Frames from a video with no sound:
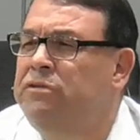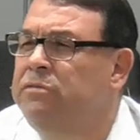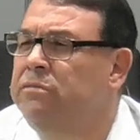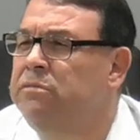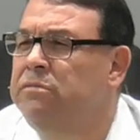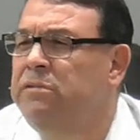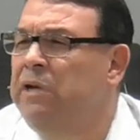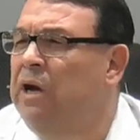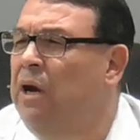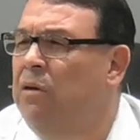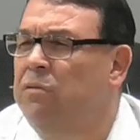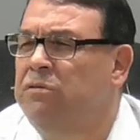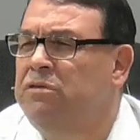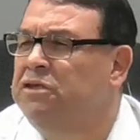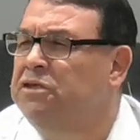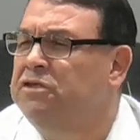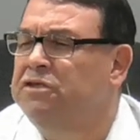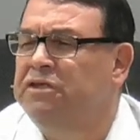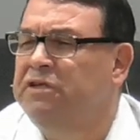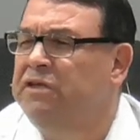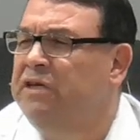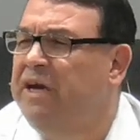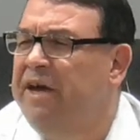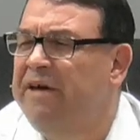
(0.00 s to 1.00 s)
you know,
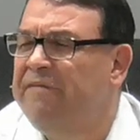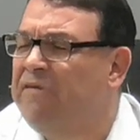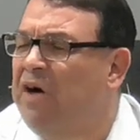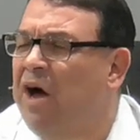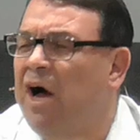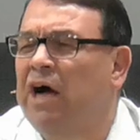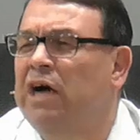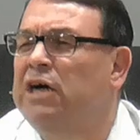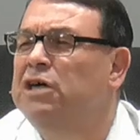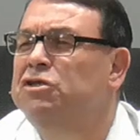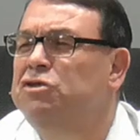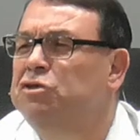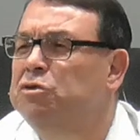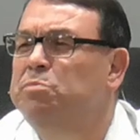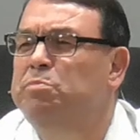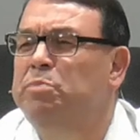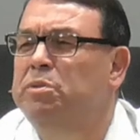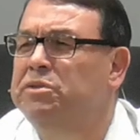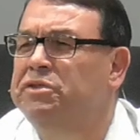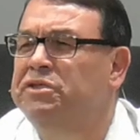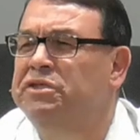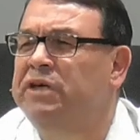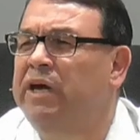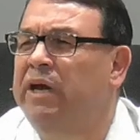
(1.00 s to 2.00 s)
just give a hundred
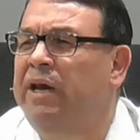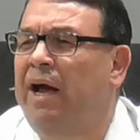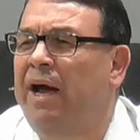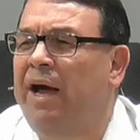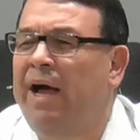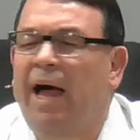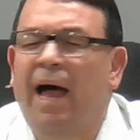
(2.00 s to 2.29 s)
percent.